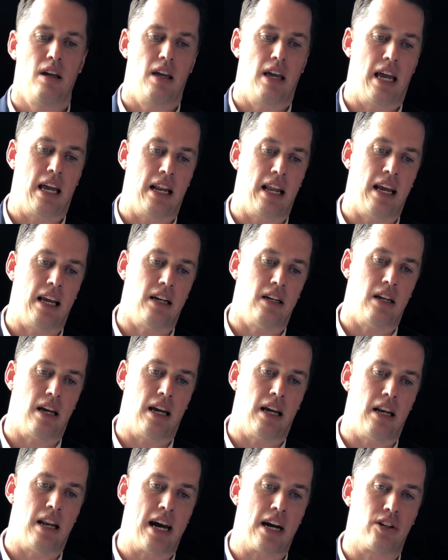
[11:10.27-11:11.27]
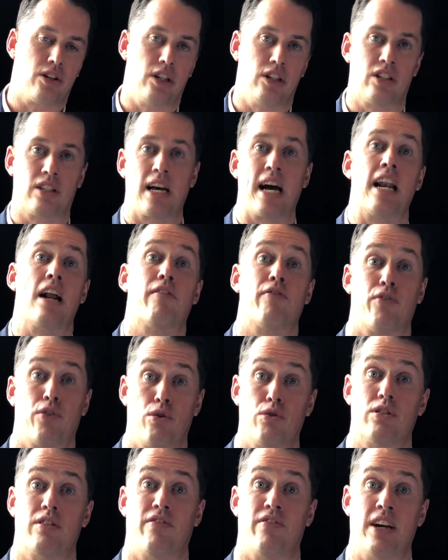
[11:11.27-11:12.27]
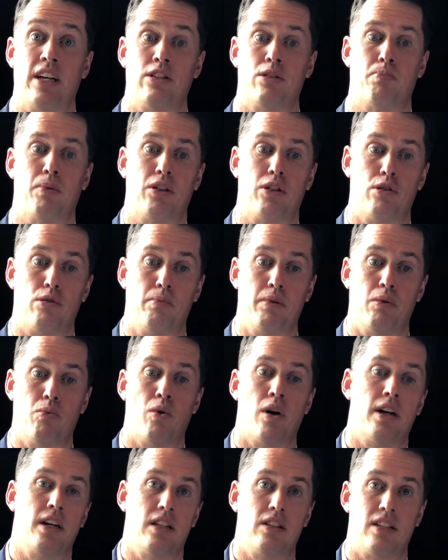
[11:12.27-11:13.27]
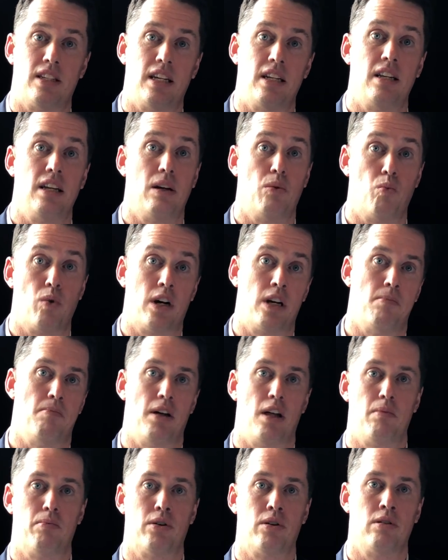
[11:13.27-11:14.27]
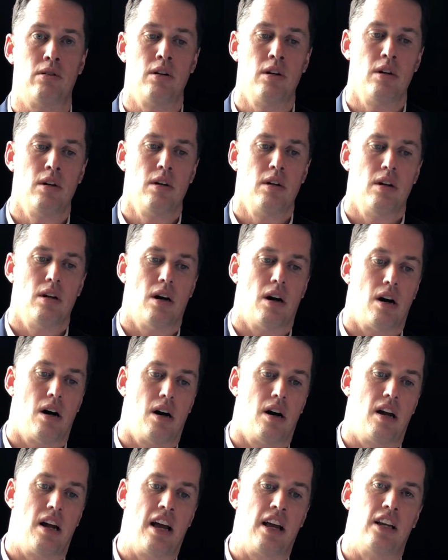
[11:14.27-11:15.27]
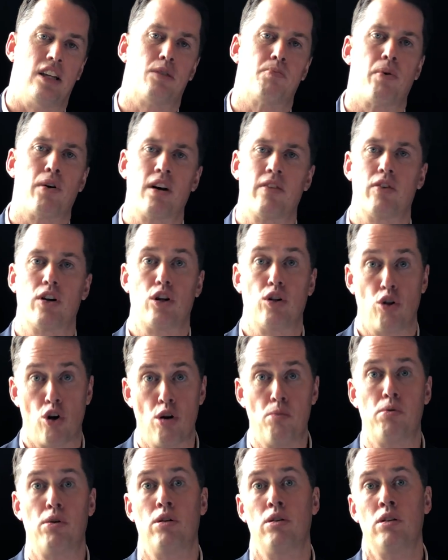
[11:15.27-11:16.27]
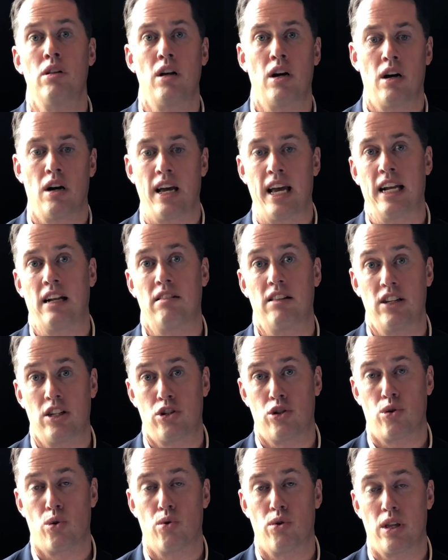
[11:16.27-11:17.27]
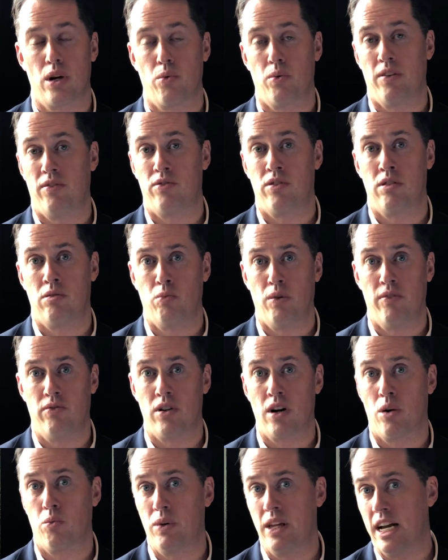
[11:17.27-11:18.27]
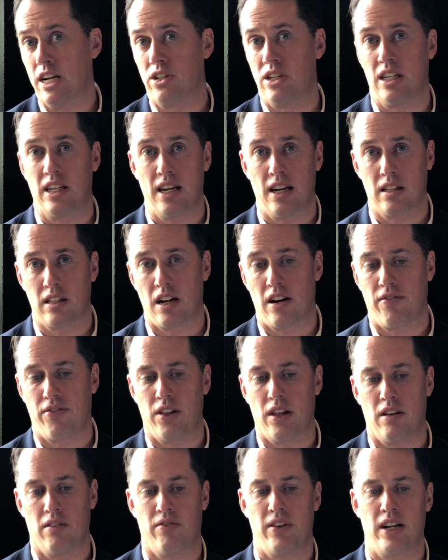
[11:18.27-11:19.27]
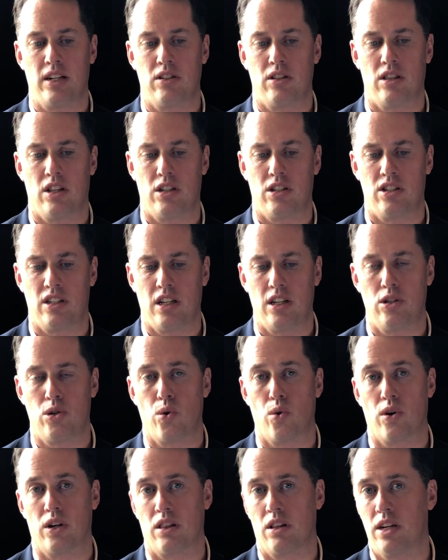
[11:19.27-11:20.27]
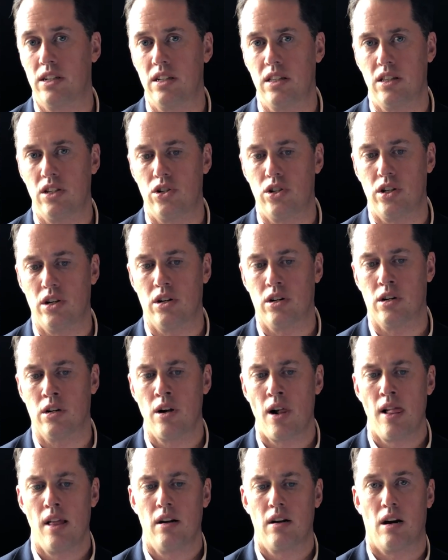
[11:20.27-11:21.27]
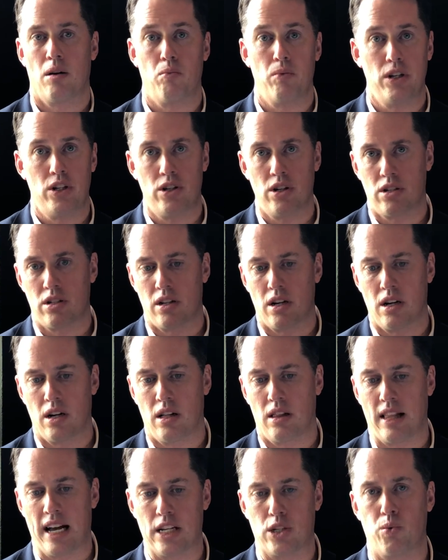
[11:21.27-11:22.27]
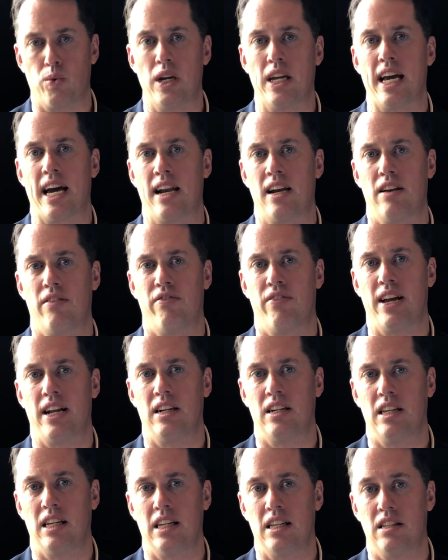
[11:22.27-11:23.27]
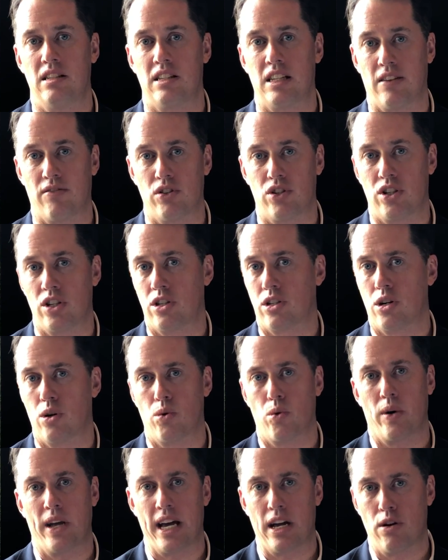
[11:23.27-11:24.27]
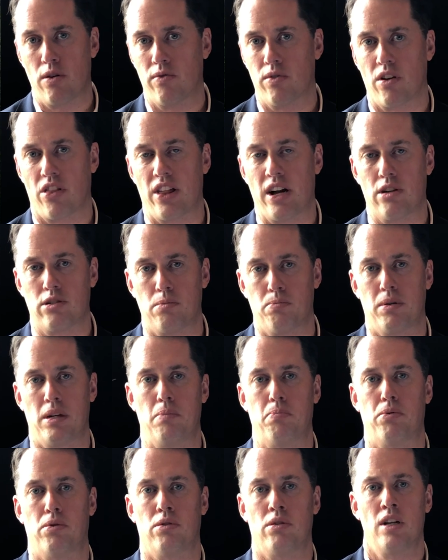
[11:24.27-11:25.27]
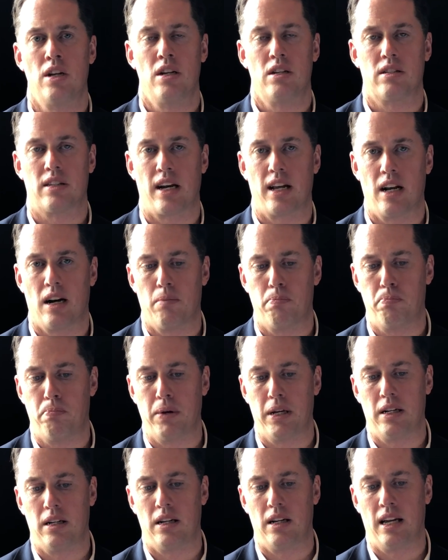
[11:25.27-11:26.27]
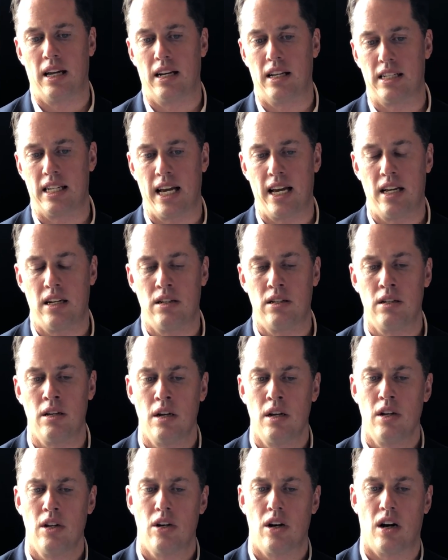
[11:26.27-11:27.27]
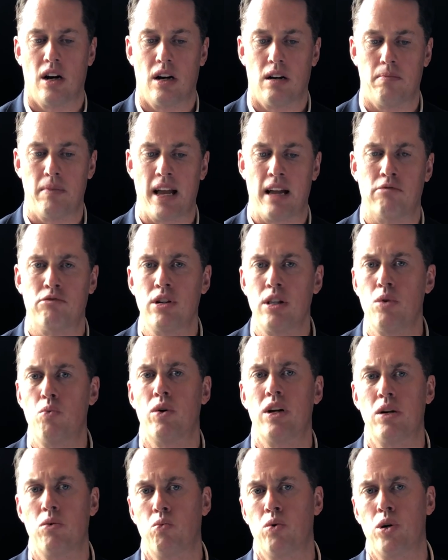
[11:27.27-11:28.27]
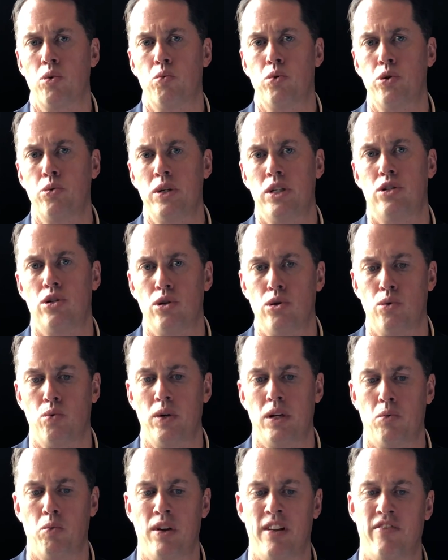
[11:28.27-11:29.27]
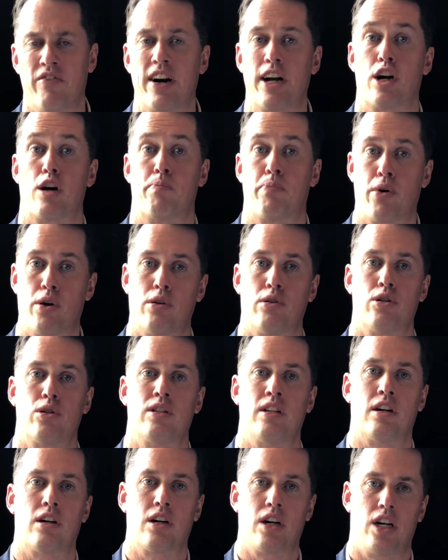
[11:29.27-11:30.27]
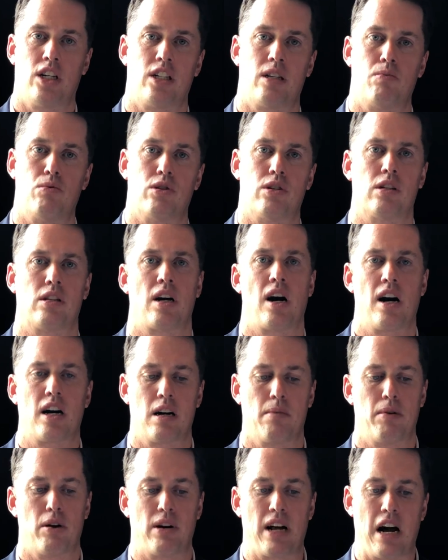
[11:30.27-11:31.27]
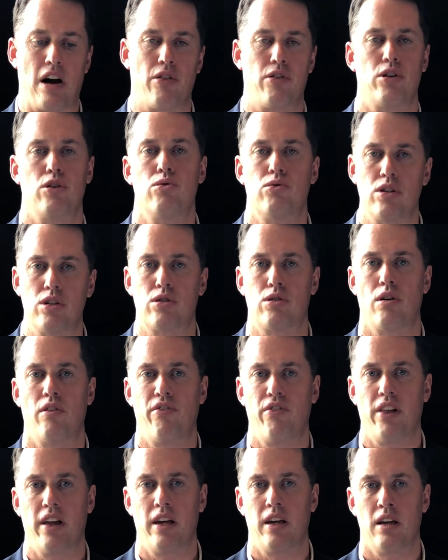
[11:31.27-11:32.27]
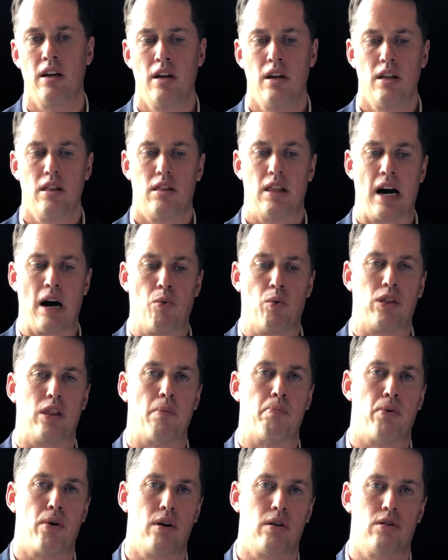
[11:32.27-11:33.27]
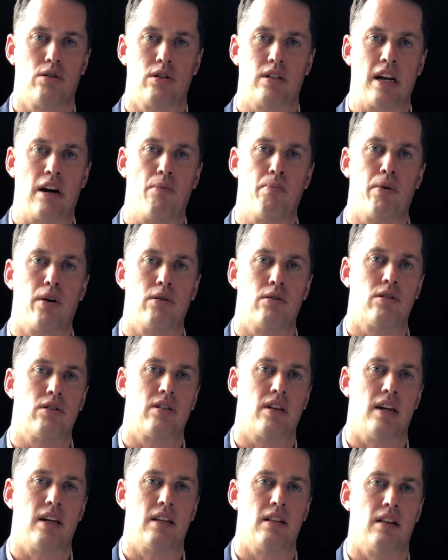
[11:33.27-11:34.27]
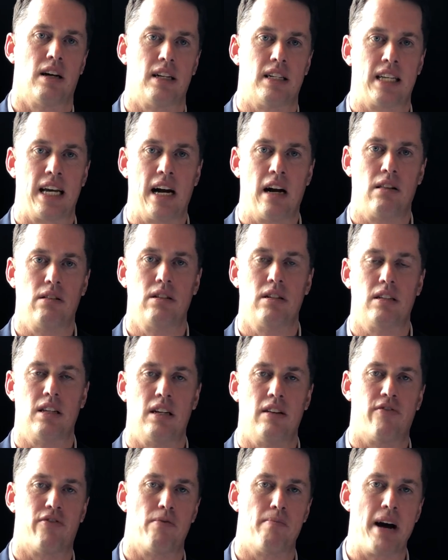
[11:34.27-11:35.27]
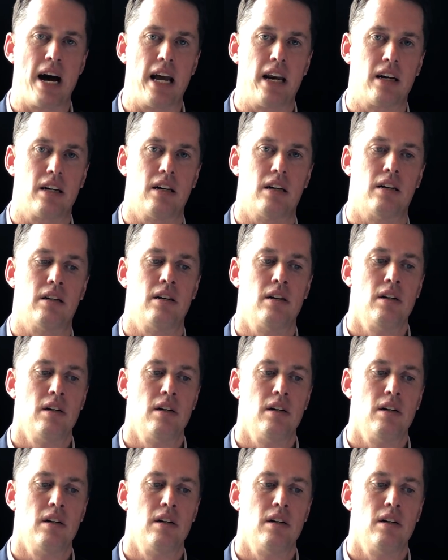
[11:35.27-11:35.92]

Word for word: and, and, and actually sign up for those events, but there'll be one in Sydney and one in Melbourne. Uh, and it's part of a global uh, analytics tour that we've we've done. We actually kicked off the event, the city tour in London this year. Mm -hmm. um, we just uh, last week had an event in San Francisco where we had over a thousand people sign up and, and attend. Um, and really, what, it, what what do we do? We, we invite our partners and our customers to talk about how they're using Snowflake, the, what the partners, how partners like like Talend and Informatica